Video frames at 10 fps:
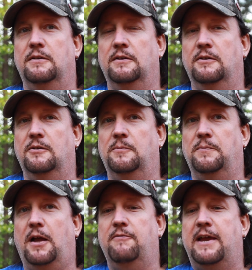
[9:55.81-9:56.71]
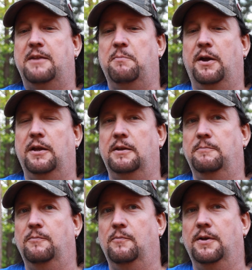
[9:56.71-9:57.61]
I've had my
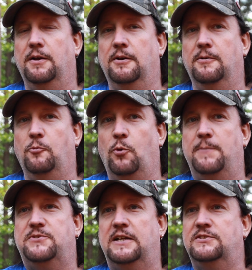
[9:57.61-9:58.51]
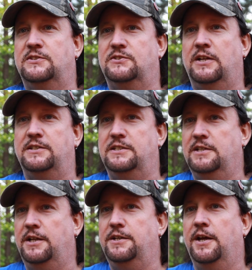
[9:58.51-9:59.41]
website since
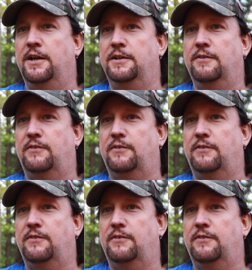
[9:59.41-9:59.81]
1999.